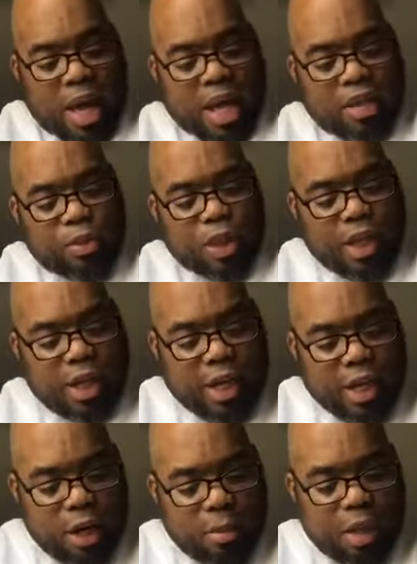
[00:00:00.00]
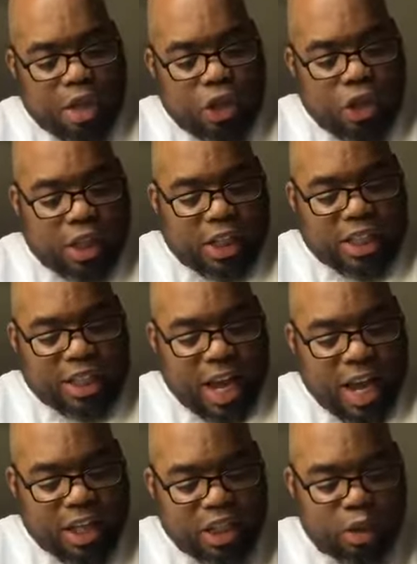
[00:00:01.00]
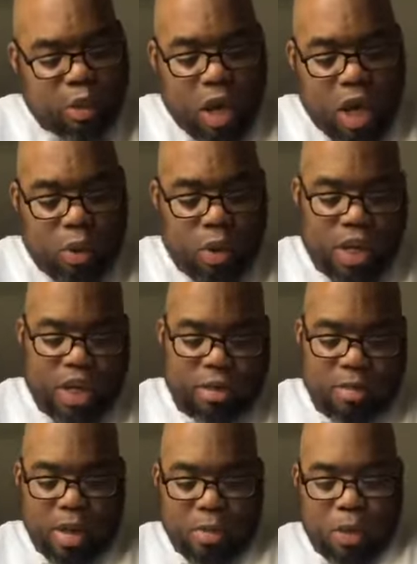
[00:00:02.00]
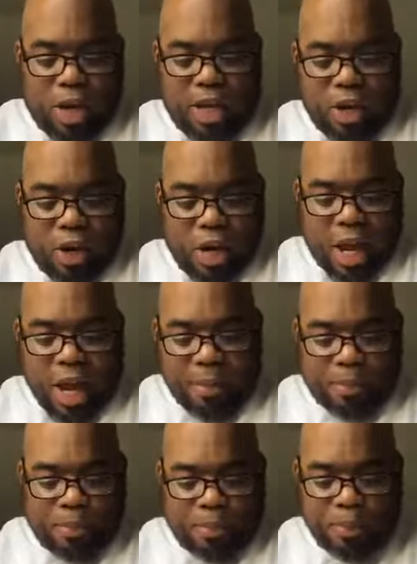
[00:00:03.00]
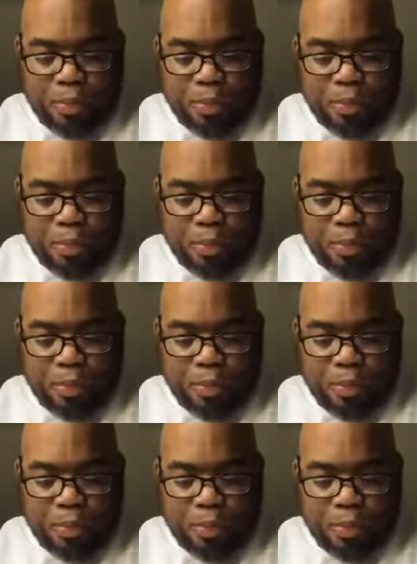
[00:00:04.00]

as we get in there, make sure you hit the sides as well, where there's membrane there a lot.